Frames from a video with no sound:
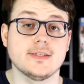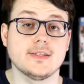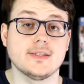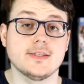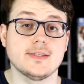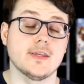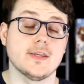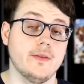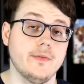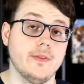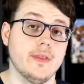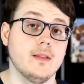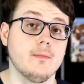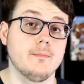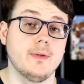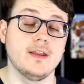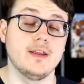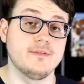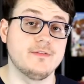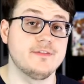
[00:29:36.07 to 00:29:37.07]
It's a little
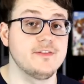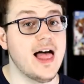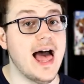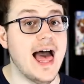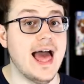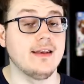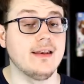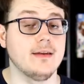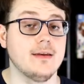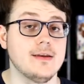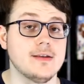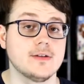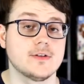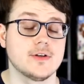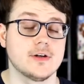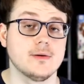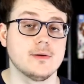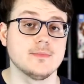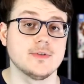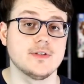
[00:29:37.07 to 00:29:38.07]
bit flat in
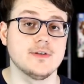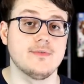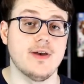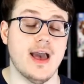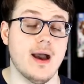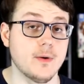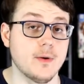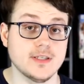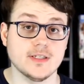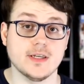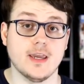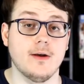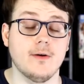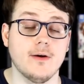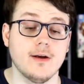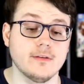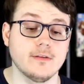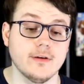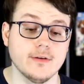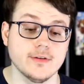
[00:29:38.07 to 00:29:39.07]
terms of how its
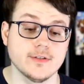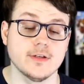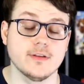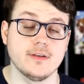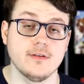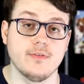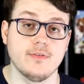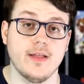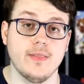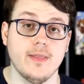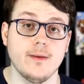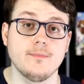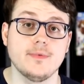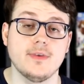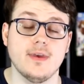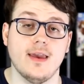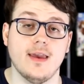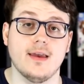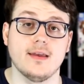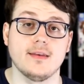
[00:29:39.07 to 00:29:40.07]
characters are developed
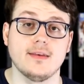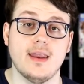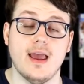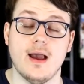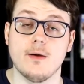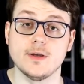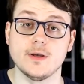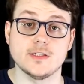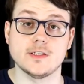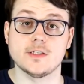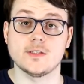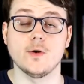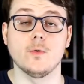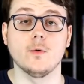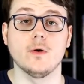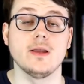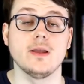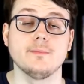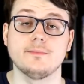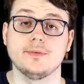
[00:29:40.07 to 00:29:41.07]
and how its
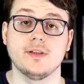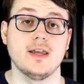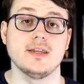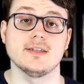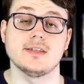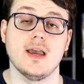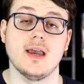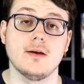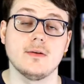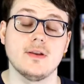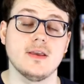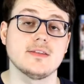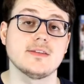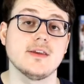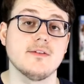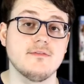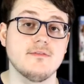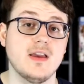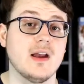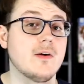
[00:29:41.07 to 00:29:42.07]
story plays out. It's a
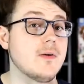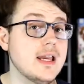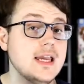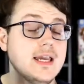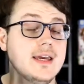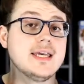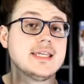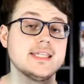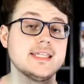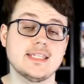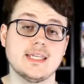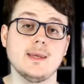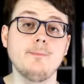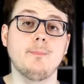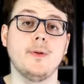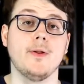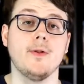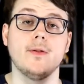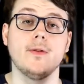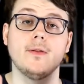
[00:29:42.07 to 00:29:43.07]
very
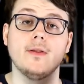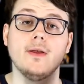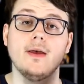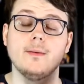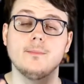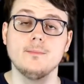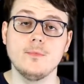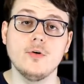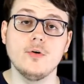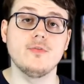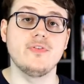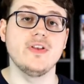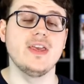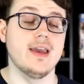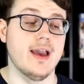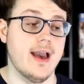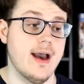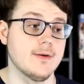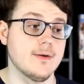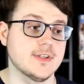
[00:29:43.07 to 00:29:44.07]
simple movie
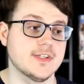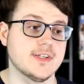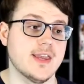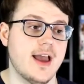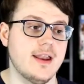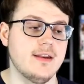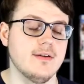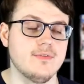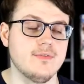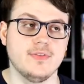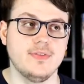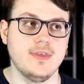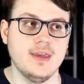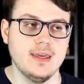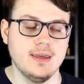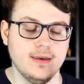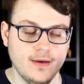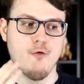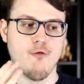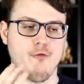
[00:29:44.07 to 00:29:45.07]
outside of
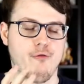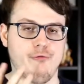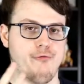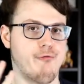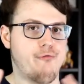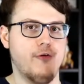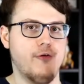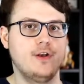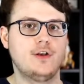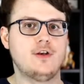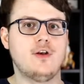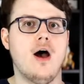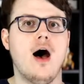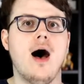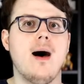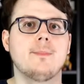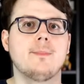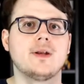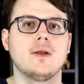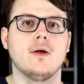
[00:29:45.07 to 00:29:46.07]
the
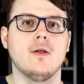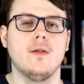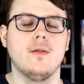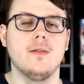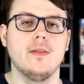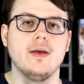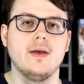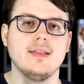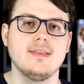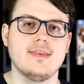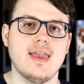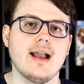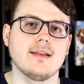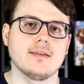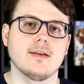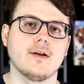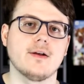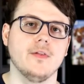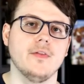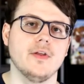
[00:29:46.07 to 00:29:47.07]
phenomenal
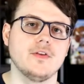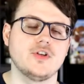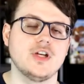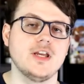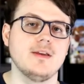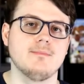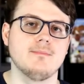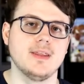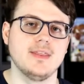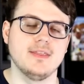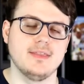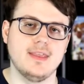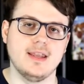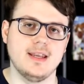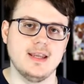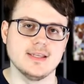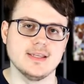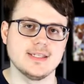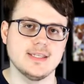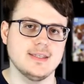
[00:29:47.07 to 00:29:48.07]
technical achievement that
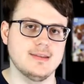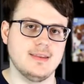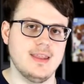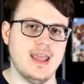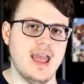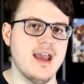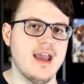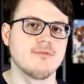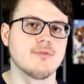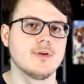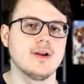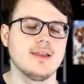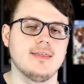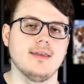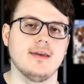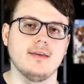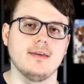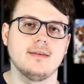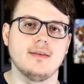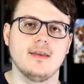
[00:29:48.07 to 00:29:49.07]
is
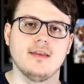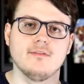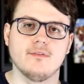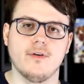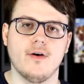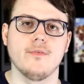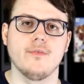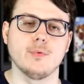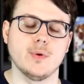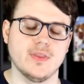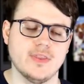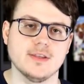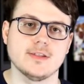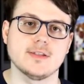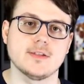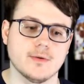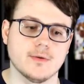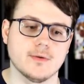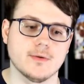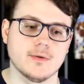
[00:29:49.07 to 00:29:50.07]
everything involved with its
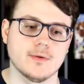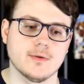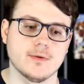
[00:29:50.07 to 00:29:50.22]
direction.